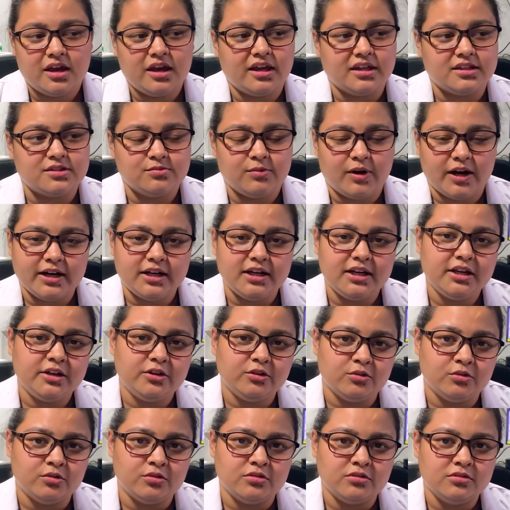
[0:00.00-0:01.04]
It's widely
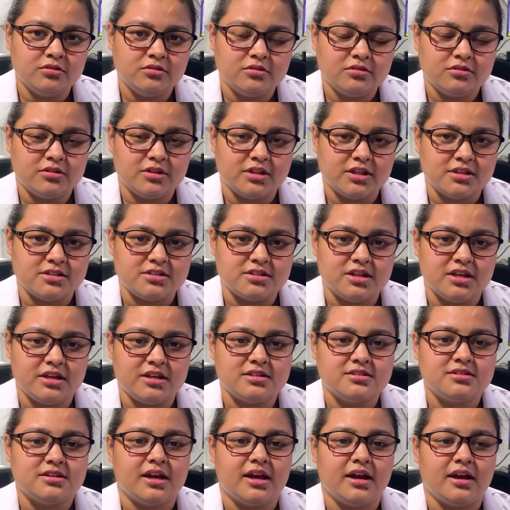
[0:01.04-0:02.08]
known these
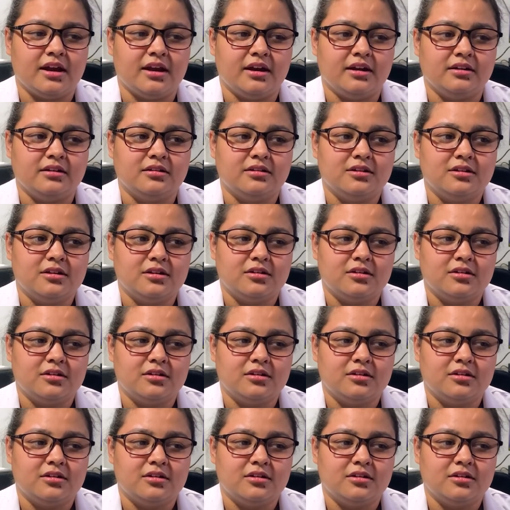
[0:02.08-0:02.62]
days and